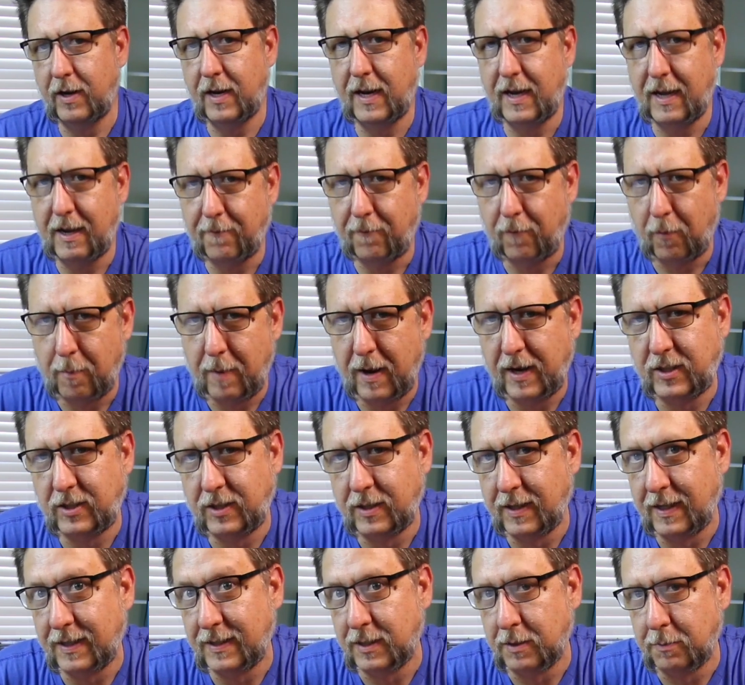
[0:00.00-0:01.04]
any
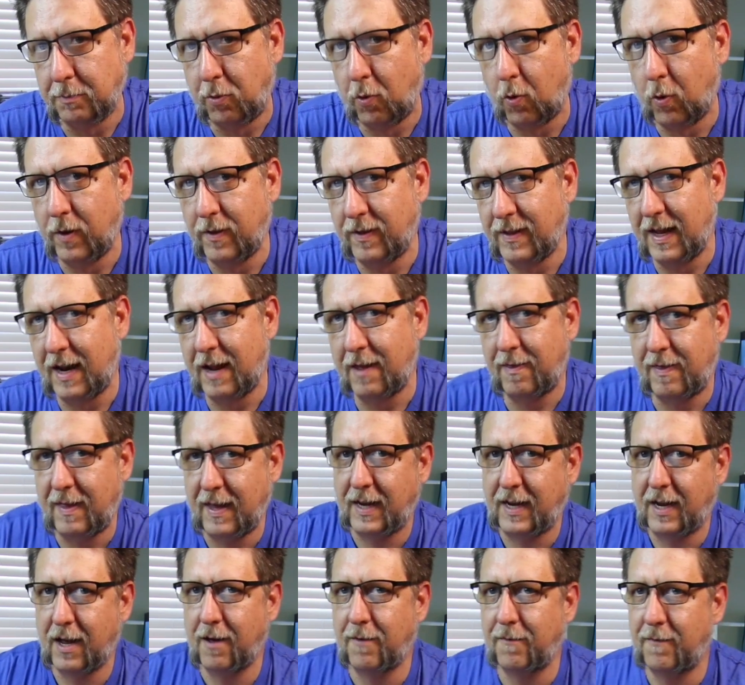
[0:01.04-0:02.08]
information that's important that I
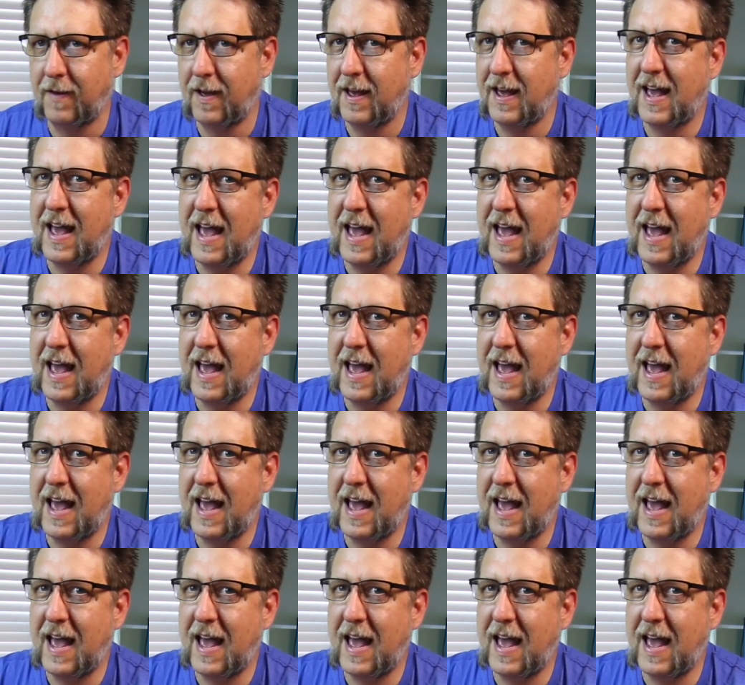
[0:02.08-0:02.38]
think of